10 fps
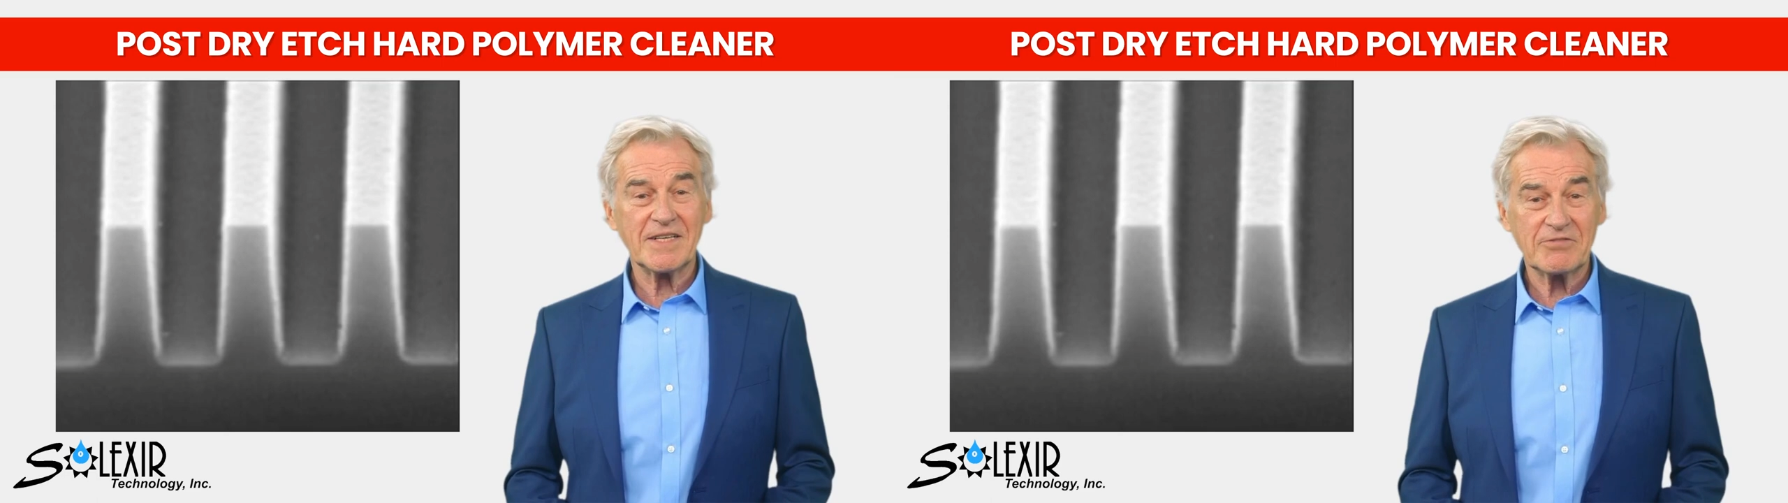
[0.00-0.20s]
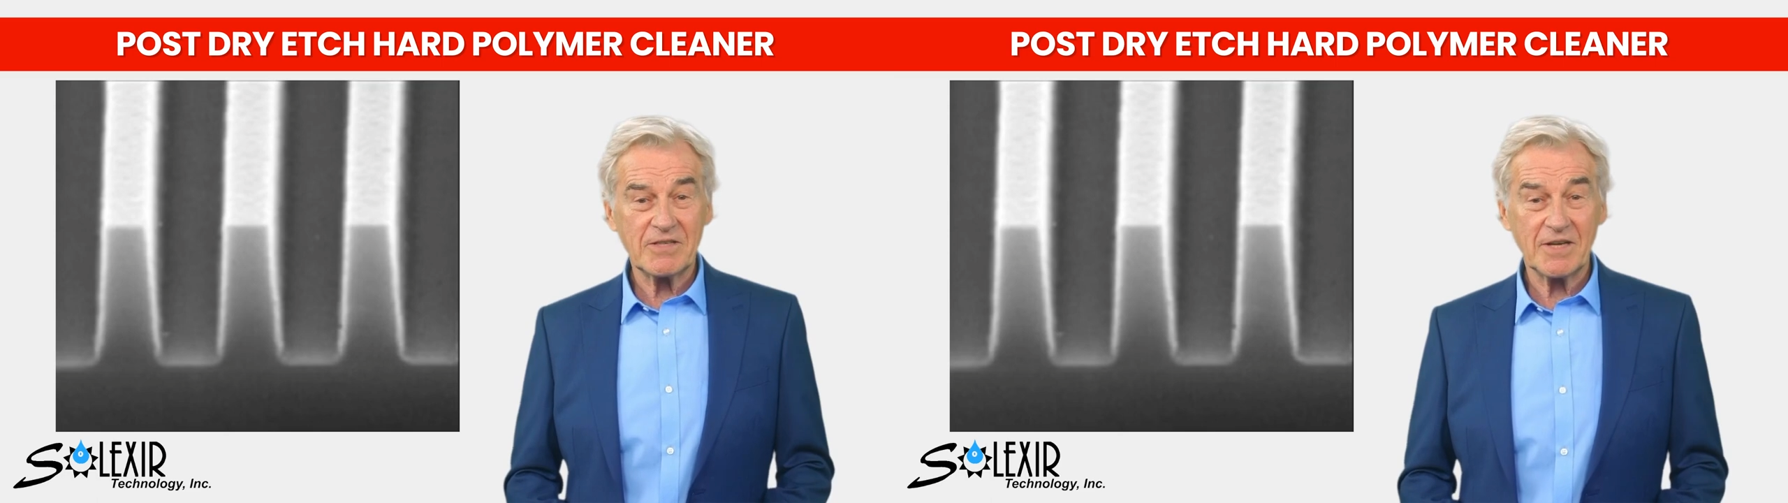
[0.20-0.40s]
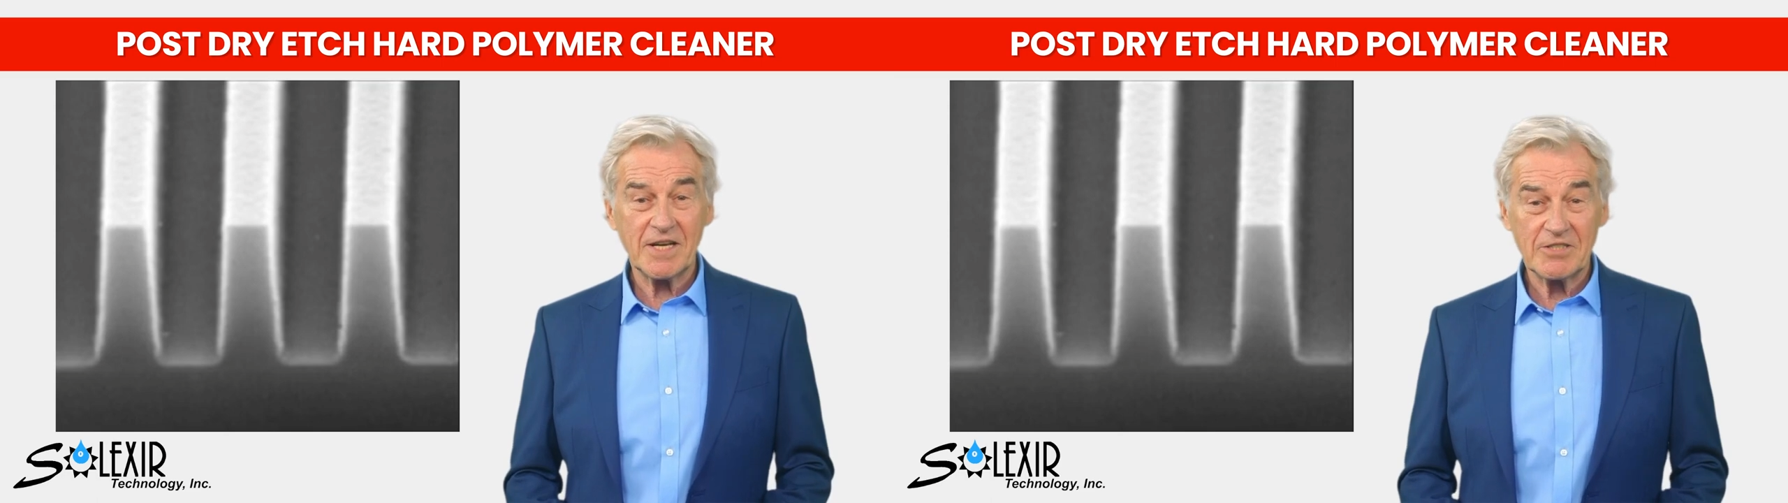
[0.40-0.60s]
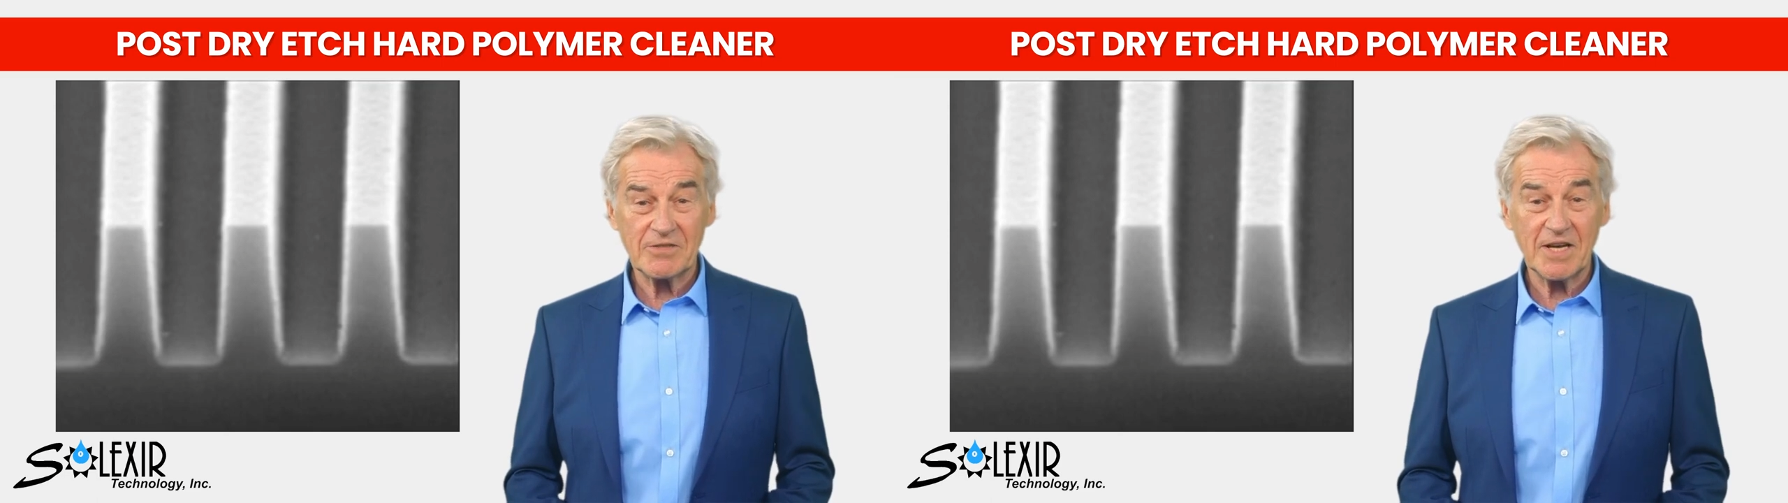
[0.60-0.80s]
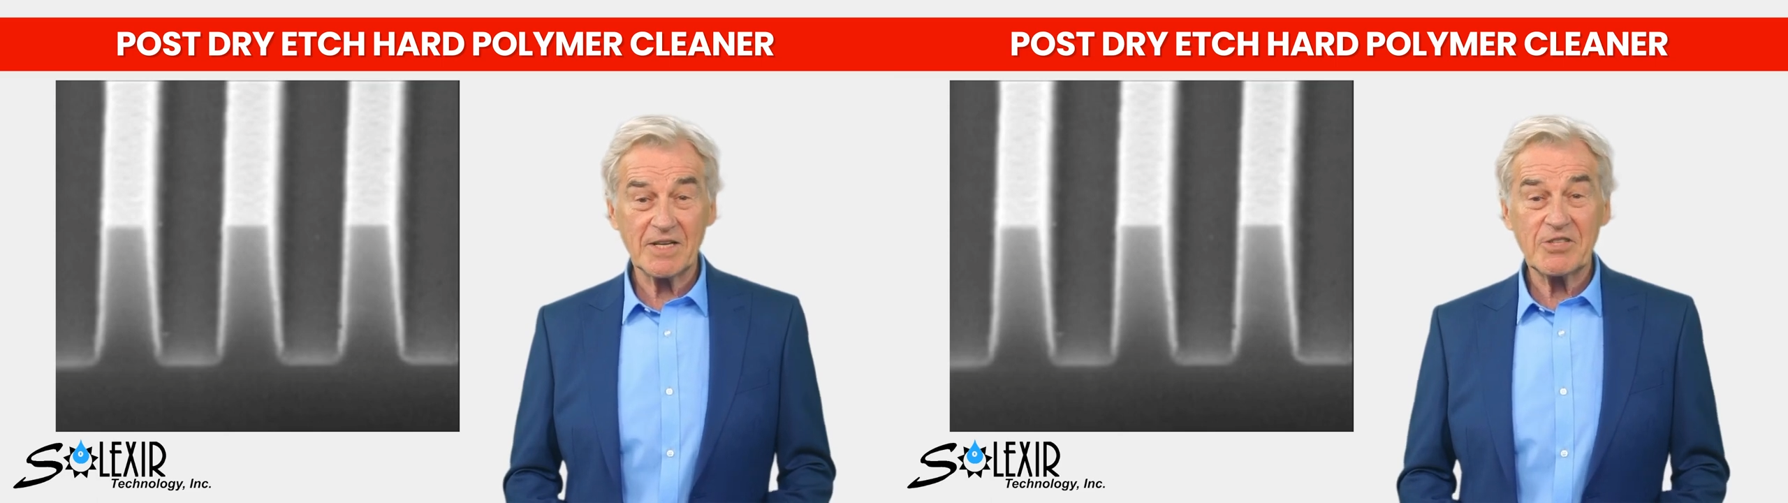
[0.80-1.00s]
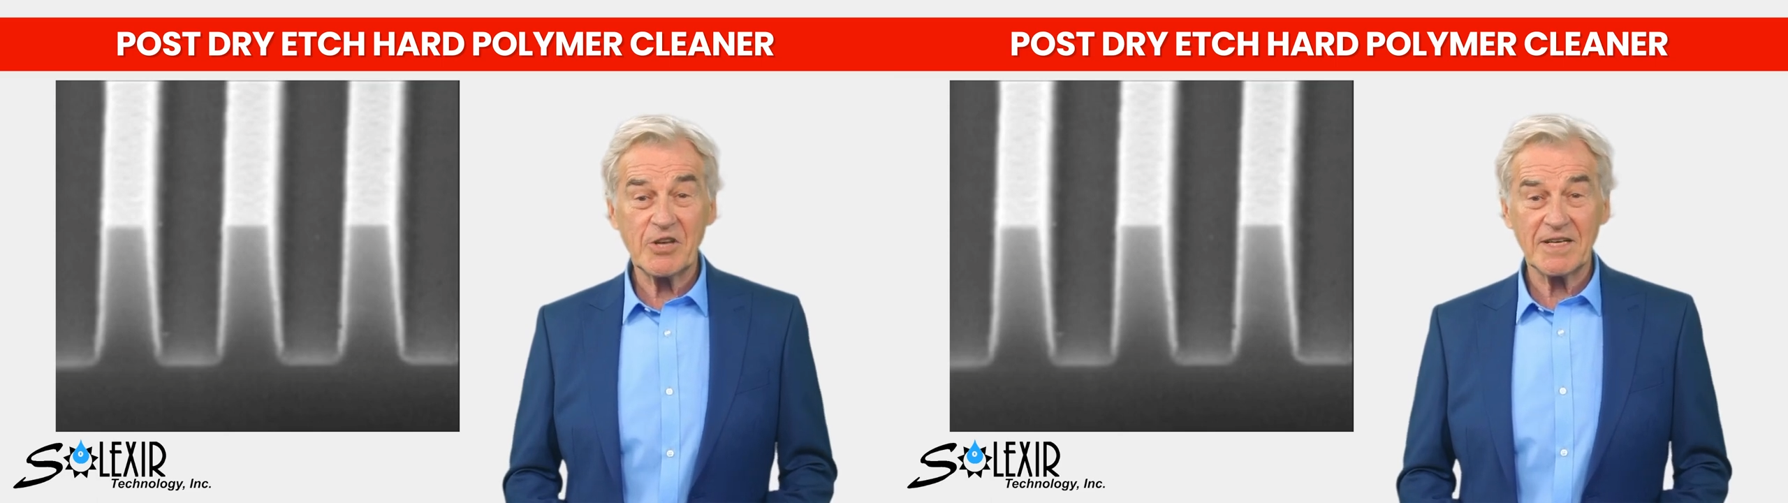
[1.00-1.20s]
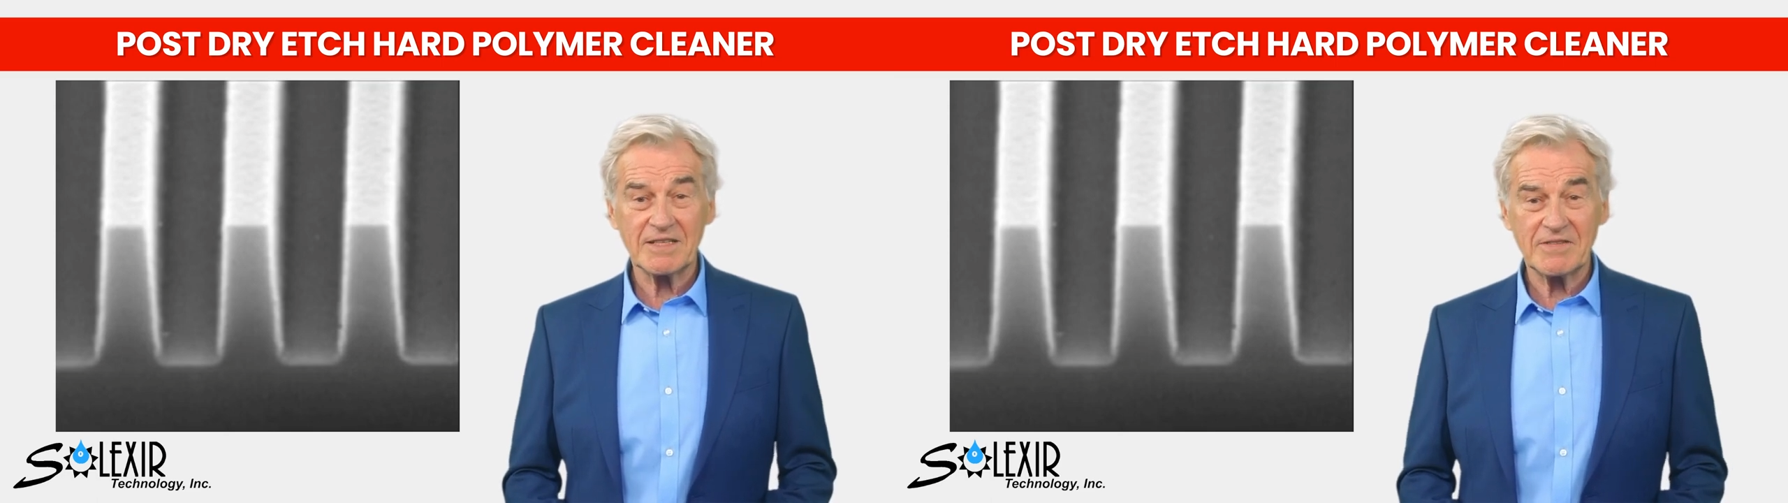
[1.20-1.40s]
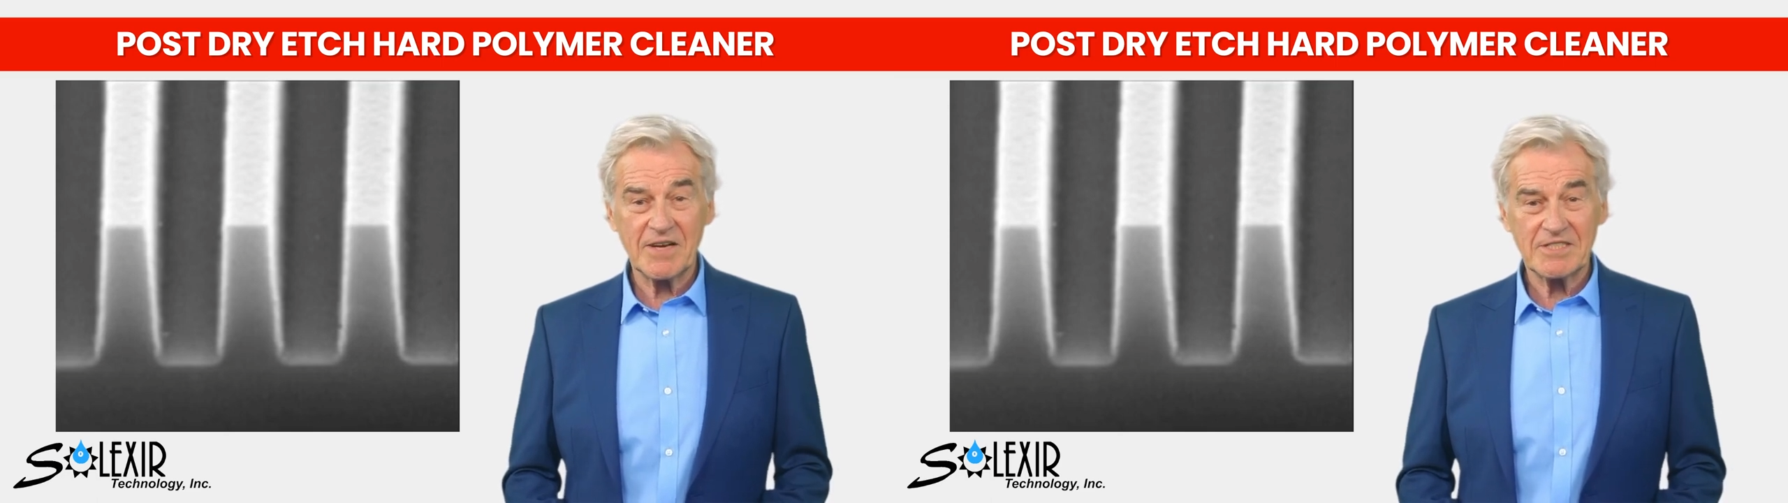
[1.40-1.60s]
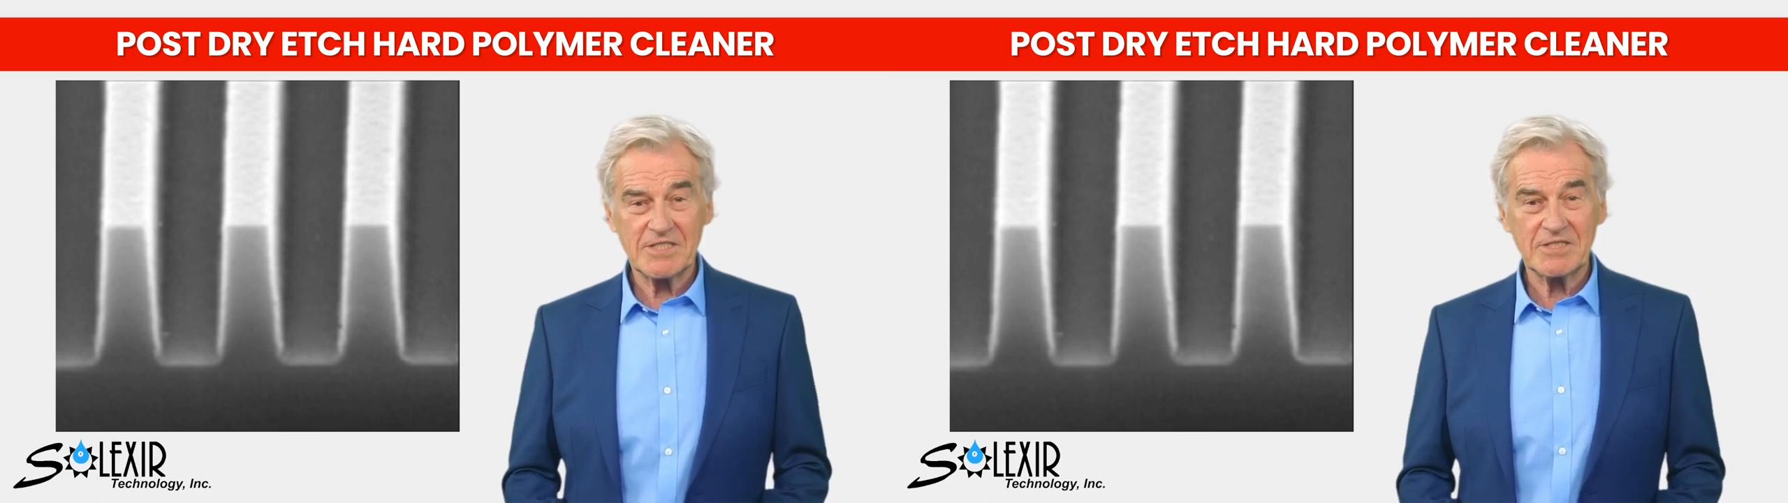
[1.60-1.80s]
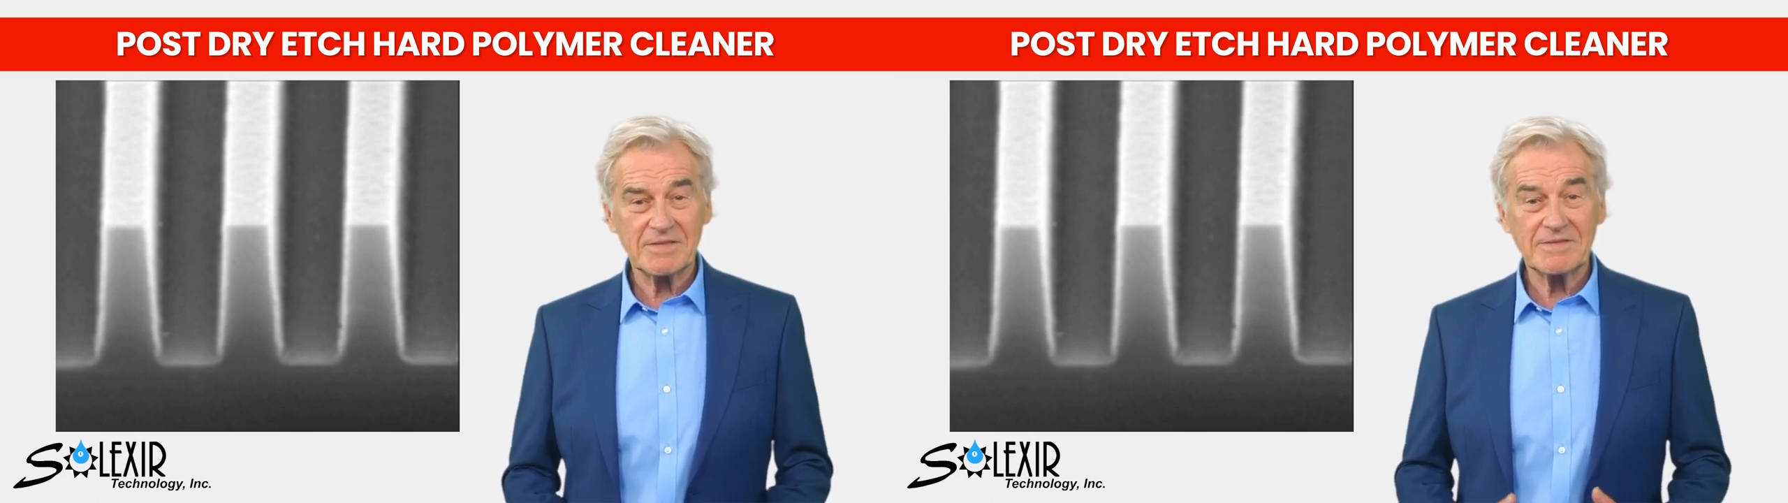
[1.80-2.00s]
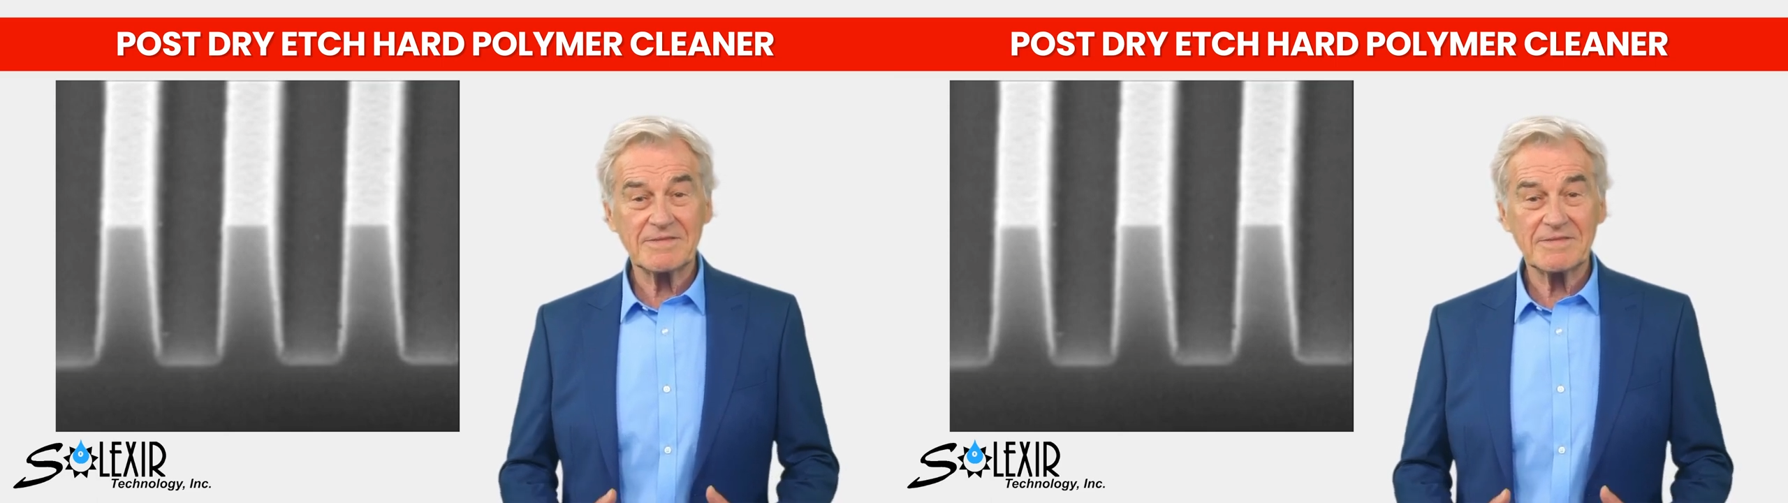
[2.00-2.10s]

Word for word: different layers of electronic devices.